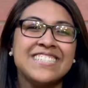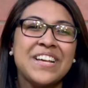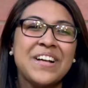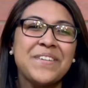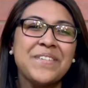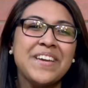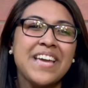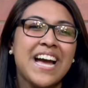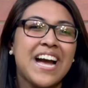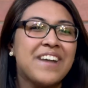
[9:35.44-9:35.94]
all
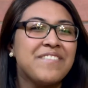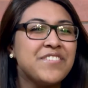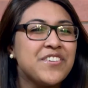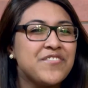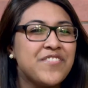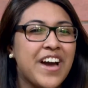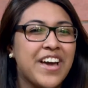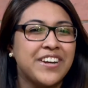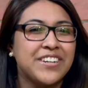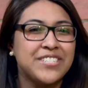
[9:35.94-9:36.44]
we have for
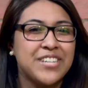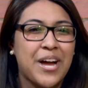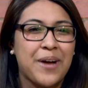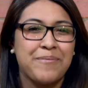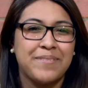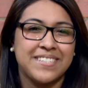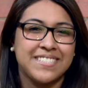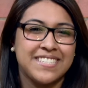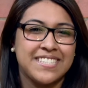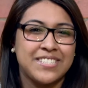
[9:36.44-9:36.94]
Writer
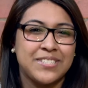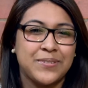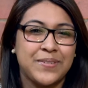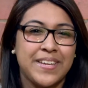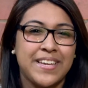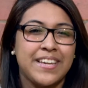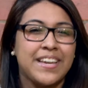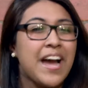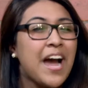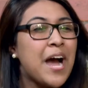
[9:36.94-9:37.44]
Topics this
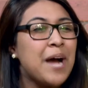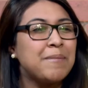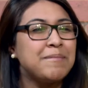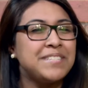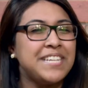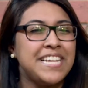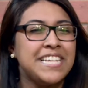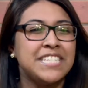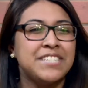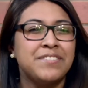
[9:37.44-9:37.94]
week. I'm
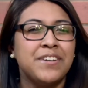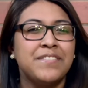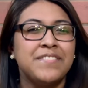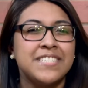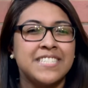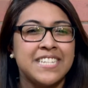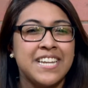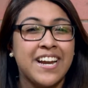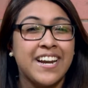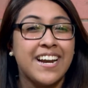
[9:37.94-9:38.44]
Daisy
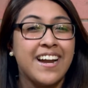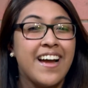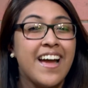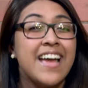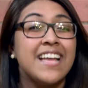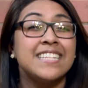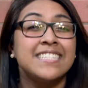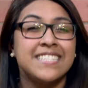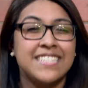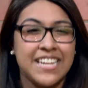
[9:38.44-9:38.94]
Represenera,
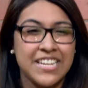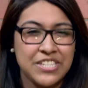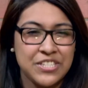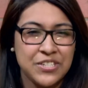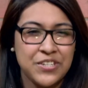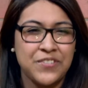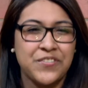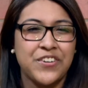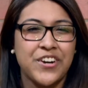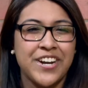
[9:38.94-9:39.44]
and stay
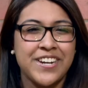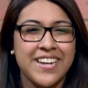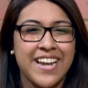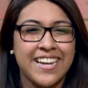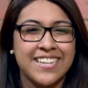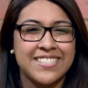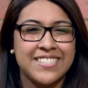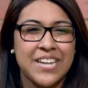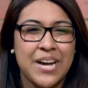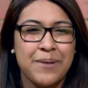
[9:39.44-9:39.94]
tuned for our
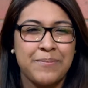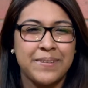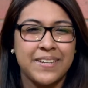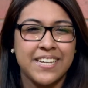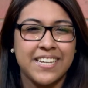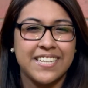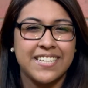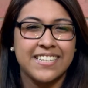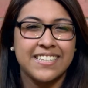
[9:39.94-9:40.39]
next topic.